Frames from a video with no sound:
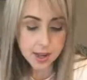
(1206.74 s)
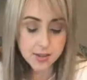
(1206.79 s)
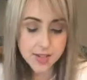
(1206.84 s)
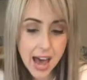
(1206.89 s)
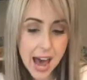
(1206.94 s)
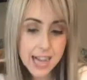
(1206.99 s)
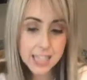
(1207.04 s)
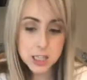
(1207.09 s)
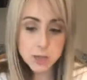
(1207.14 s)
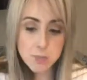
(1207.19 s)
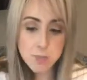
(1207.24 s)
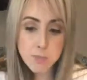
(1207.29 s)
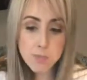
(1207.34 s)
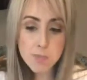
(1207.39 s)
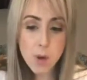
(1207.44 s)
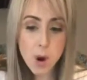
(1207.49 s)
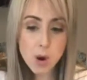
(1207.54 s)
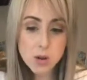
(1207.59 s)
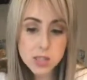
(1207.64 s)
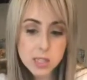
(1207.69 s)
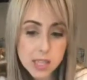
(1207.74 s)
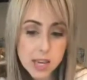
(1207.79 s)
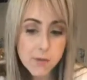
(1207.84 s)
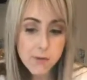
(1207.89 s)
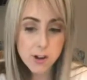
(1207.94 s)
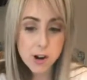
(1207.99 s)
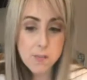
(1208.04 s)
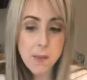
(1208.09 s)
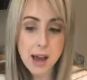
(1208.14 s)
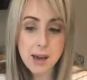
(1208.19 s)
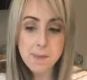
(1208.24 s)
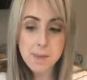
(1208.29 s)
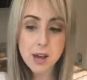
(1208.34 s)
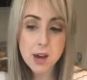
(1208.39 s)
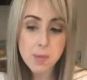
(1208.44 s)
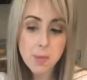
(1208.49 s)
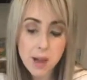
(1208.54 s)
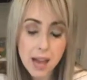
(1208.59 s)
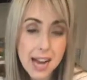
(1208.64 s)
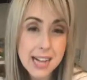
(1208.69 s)
That's mostly for my
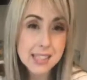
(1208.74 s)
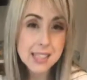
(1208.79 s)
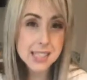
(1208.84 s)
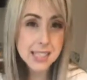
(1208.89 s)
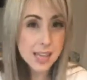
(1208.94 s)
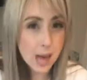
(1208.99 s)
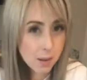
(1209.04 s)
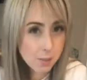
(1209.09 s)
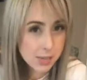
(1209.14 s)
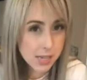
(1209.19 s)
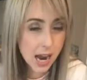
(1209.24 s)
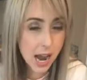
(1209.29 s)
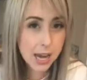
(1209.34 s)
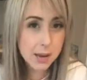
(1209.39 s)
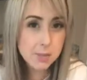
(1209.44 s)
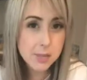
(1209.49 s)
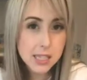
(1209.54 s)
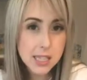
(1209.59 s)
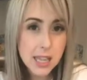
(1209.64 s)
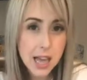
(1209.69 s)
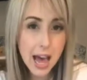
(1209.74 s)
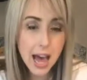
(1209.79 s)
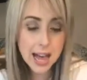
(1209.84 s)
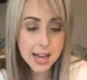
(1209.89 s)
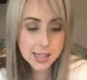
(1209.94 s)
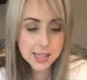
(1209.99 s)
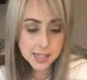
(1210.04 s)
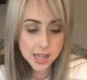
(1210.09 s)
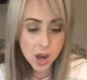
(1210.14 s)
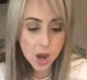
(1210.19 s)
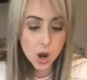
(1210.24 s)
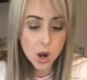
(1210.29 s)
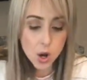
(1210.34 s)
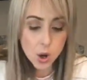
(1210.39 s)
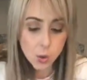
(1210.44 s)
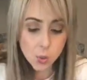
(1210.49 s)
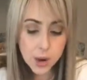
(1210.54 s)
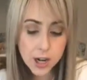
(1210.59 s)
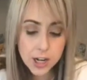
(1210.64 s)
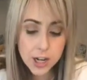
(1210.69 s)
meal plan, sometimes less.
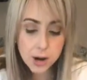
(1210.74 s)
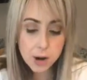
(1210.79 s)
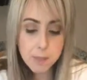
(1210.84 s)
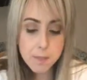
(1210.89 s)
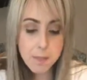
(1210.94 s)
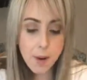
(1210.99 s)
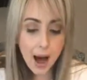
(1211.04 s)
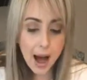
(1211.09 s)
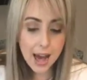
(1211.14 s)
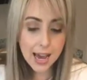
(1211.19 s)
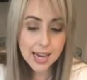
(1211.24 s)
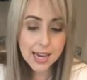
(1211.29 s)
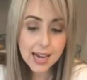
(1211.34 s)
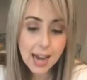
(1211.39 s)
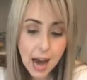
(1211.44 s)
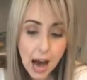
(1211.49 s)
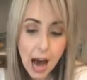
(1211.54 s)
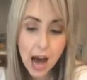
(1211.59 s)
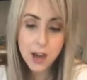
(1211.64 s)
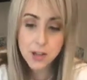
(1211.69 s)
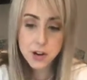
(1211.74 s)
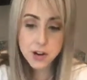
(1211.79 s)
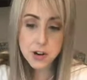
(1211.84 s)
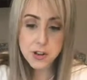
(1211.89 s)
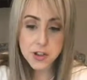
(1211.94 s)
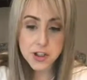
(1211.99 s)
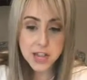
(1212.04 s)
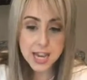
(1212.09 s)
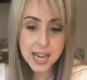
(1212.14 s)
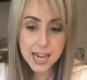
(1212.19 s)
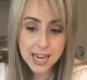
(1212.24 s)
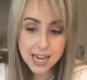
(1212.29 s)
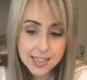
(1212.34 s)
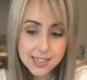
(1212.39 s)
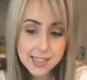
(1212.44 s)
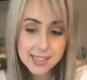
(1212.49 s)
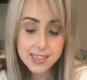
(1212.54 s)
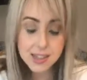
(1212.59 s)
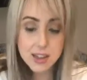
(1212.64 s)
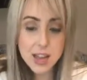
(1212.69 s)
When you're buying other
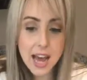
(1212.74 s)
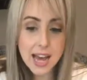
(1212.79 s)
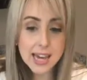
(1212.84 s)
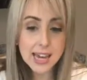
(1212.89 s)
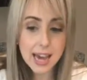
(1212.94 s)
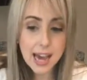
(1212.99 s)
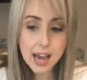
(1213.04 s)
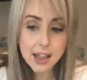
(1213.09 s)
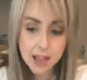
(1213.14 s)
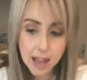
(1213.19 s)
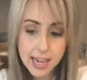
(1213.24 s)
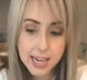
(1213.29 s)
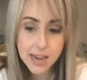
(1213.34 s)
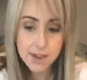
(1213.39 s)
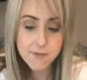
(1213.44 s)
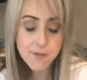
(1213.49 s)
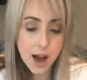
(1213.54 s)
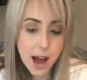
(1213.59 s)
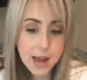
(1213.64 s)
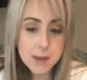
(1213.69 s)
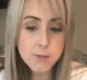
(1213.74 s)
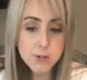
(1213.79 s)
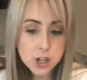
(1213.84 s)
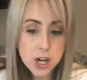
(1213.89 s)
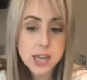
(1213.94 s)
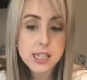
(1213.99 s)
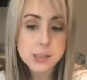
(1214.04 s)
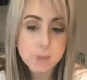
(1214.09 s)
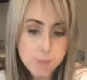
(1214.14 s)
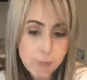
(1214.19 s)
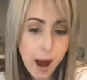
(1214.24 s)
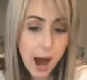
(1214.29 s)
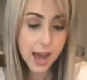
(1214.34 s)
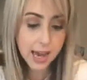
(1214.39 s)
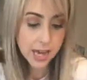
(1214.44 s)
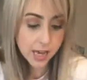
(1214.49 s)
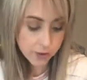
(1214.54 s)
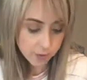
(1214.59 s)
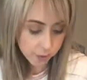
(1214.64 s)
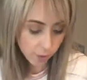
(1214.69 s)
things, like if I'm just
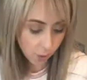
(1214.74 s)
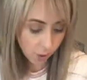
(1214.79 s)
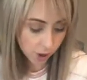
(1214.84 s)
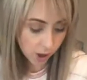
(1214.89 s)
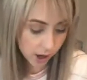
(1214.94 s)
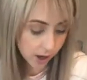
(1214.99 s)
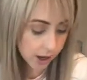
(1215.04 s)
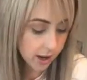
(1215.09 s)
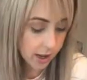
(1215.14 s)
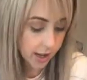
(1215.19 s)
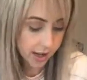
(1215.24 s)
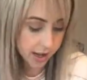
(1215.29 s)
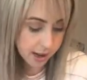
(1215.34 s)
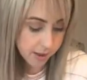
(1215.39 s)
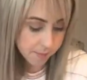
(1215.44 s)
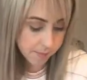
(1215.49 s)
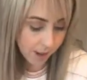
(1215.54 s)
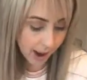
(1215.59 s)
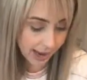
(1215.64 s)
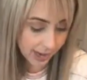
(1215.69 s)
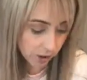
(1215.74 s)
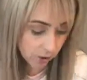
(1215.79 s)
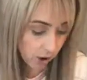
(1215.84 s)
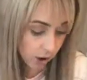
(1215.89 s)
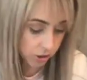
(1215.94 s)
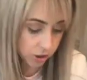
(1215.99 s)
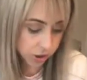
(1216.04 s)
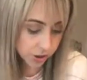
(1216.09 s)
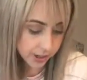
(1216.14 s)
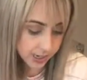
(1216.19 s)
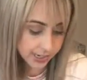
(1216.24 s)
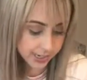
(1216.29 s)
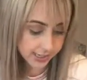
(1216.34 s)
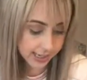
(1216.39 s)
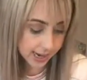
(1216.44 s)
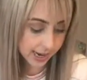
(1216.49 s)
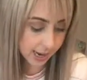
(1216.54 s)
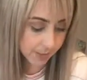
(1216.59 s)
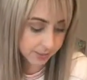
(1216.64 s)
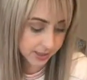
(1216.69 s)
buying for my groceries,
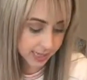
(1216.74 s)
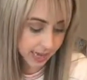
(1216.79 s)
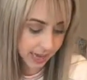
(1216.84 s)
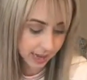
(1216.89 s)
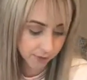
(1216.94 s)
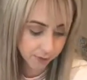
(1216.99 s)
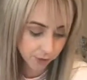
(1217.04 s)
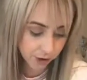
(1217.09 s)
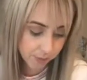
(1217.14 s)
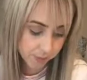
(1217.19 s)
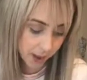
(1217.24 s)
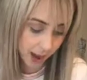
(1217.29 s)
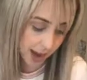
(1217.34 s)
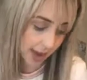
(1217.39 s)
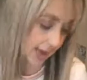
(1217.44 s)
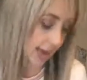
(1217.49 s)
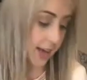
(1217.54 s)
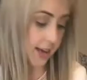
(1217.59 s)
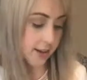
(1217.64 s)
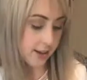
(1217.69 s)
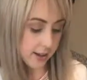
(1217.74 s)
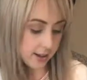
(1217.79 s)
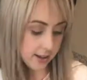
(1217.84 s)
like I'm saying for my